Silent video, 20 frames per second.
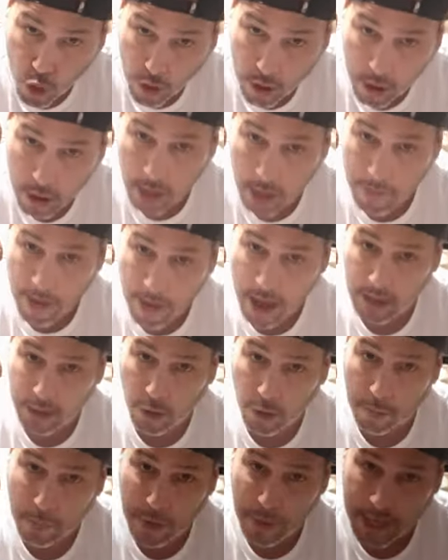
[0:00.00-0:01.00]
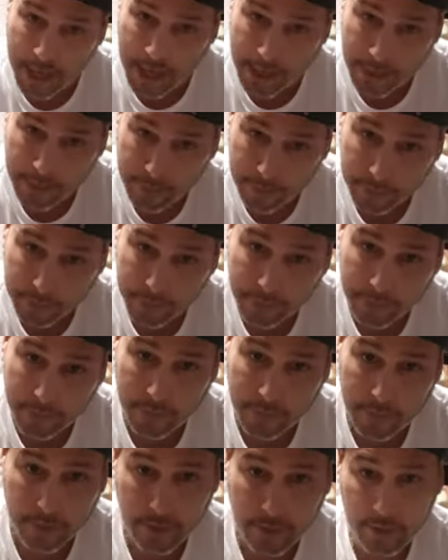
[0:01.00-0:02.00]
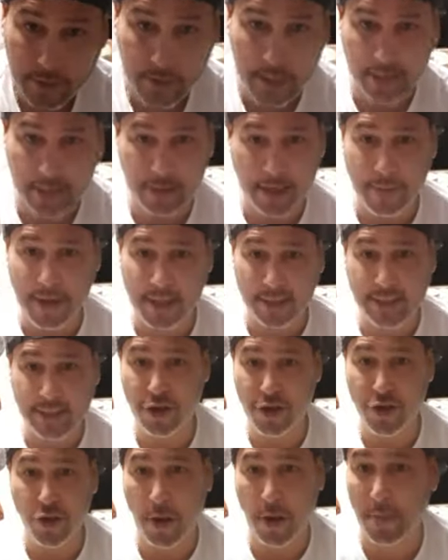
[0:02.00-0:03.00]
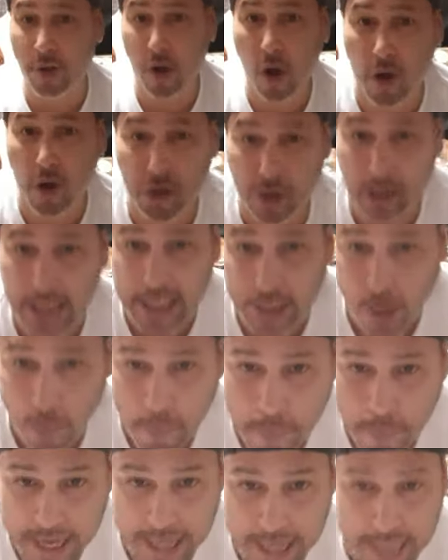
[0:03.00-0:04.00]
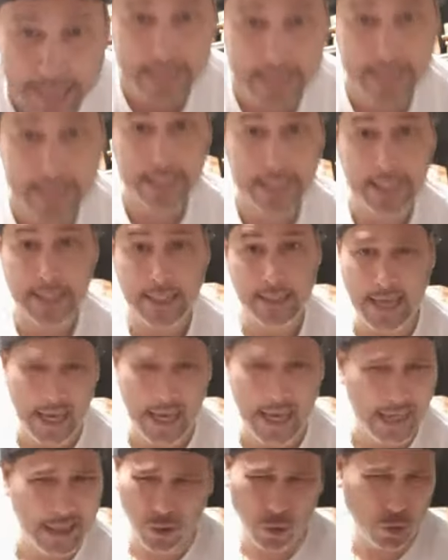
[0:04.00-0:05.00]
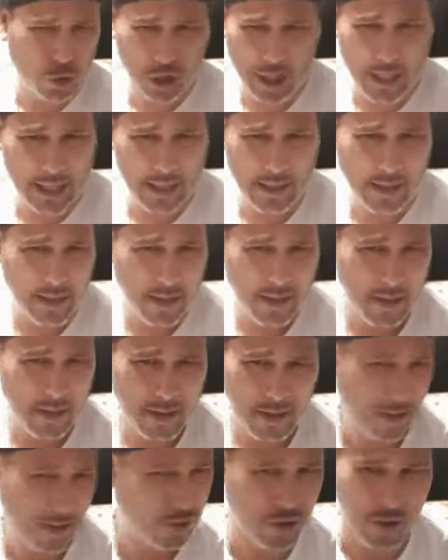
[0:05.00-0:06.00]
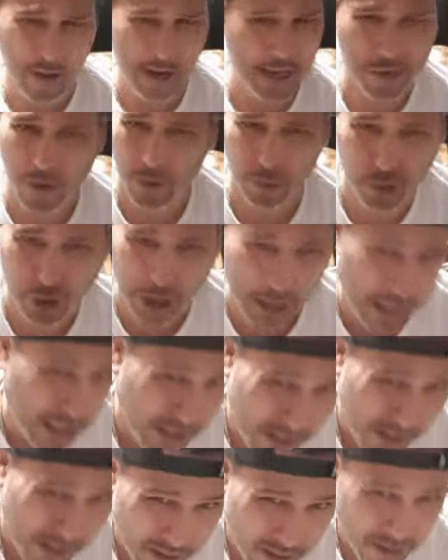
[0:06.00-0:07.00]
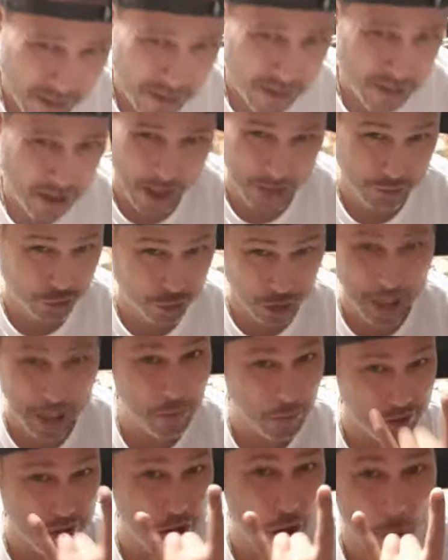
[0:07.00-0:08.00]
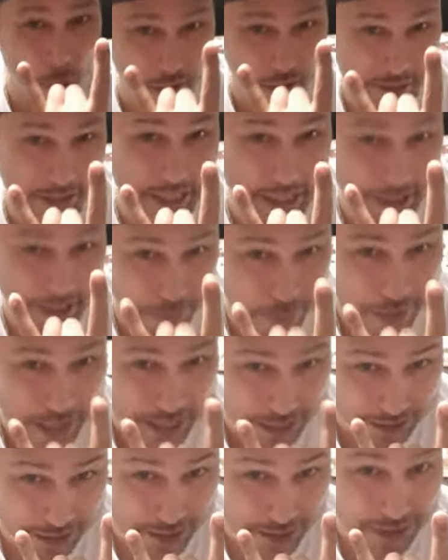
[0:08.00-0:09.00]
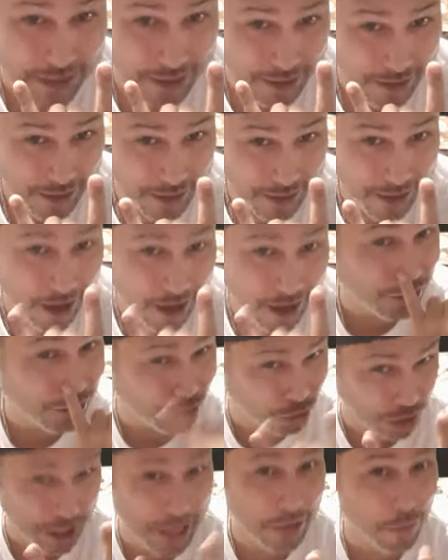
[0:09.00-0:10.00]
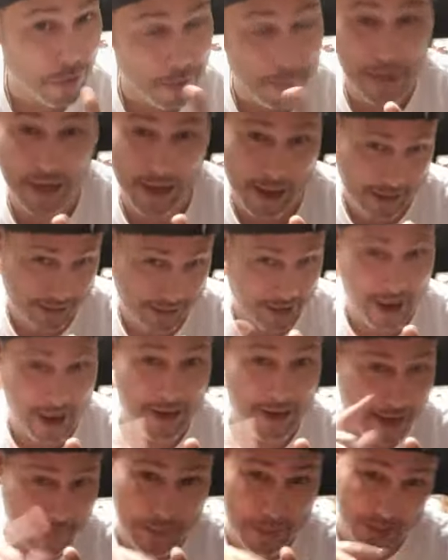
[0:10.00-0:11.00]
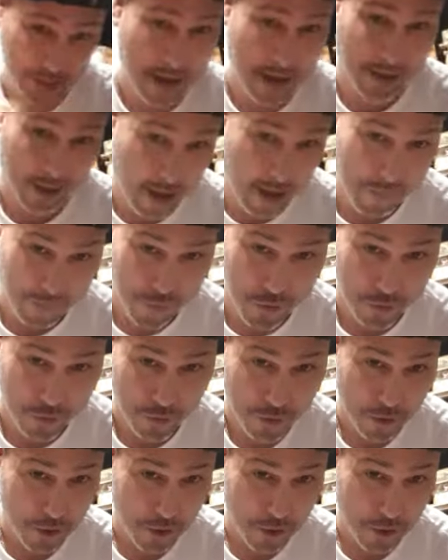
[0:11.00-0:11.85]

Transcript: Come on, little B. Next time I see you, I'm going to call you little B. Not little G. Because you ain't no G. A G would know what this means. A G would be like, yeah, that means I love you.